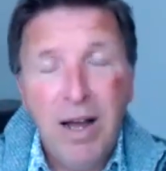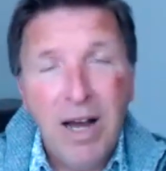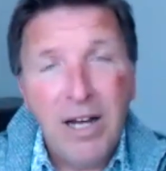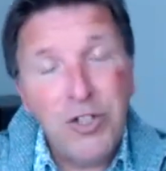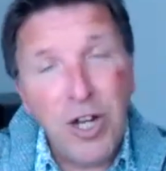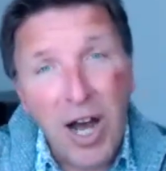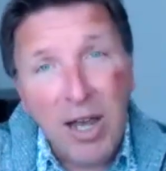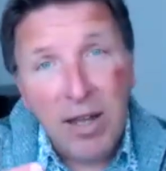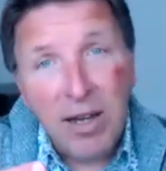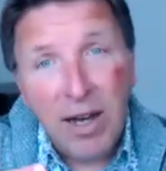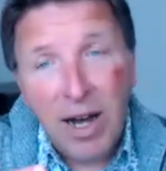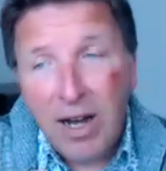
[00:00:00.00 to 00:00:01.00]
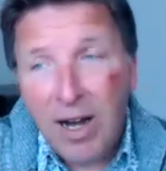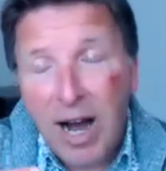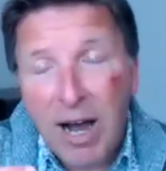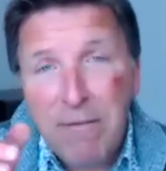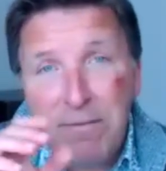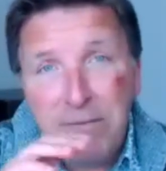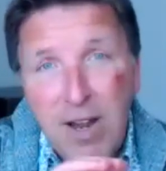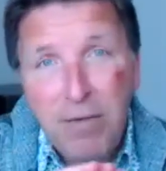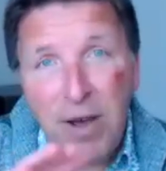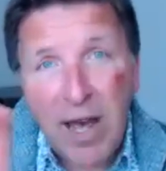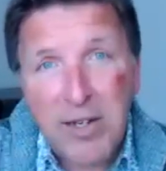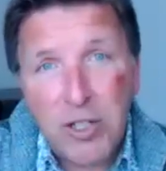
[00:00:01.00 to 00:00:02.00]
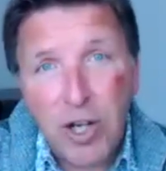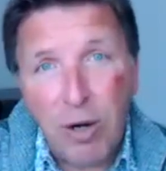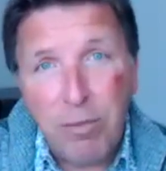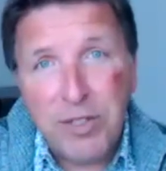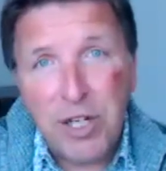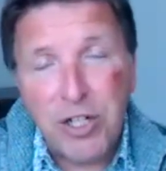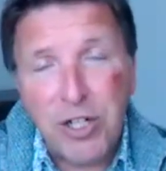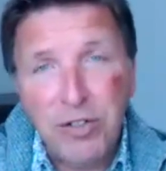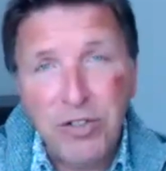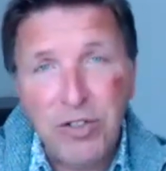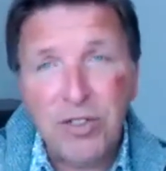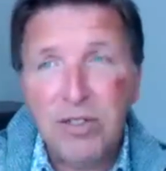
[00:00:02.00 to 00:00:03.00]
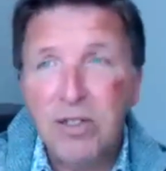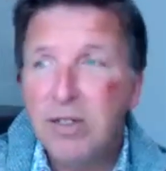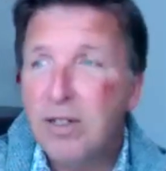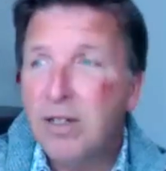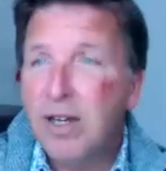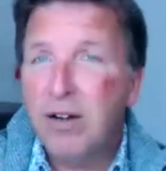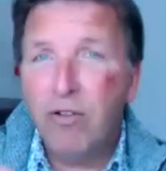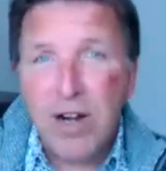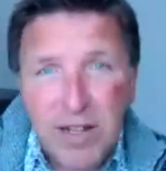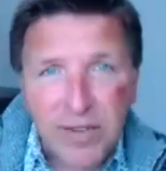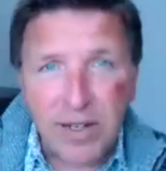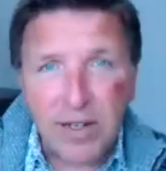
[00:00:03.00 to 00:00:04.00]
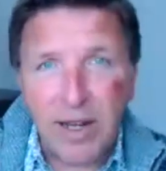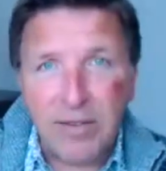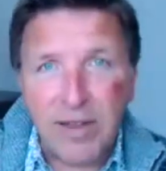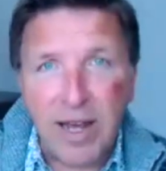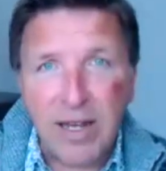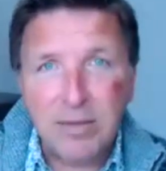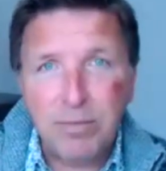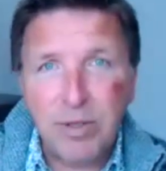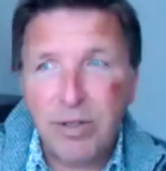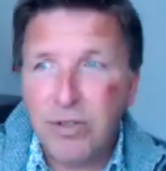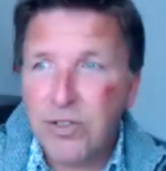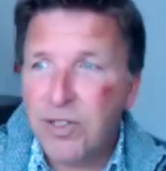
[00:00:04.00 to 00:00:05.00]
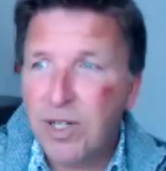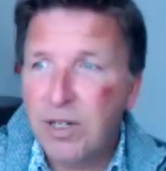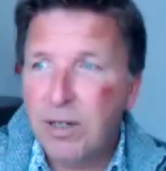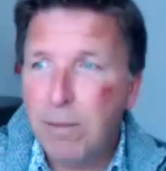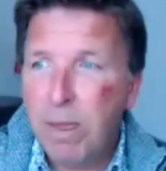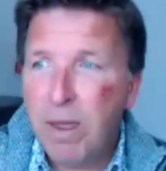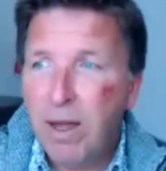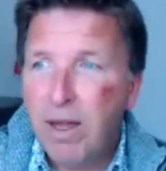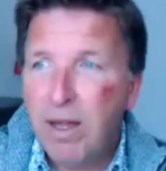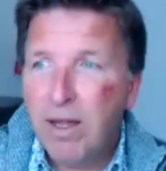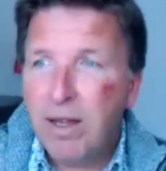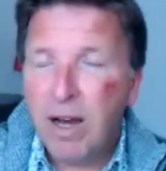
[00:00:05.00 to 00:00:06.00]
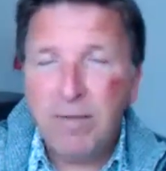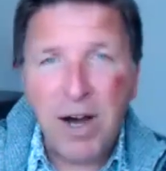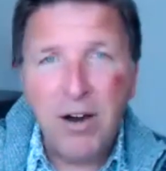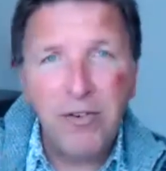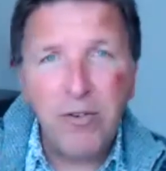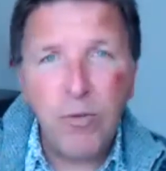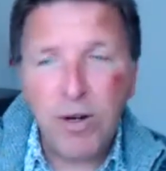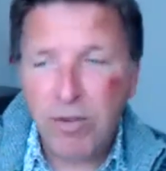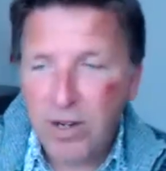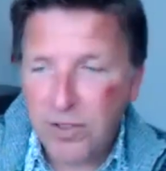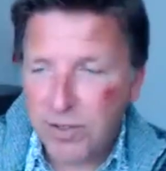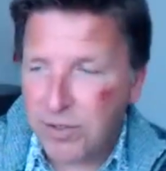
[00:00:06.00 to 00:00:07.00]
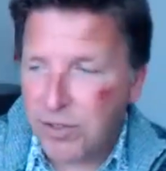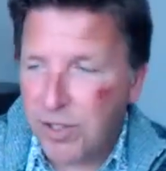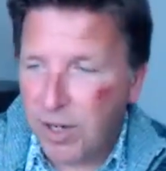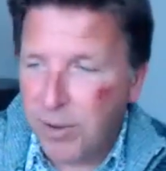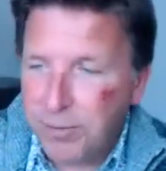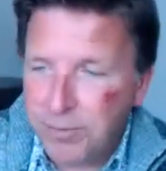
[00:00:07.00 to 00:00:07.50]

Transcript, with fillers: you know, I I've never entered competitions or anything like that because uh, of 101 reasons, you know.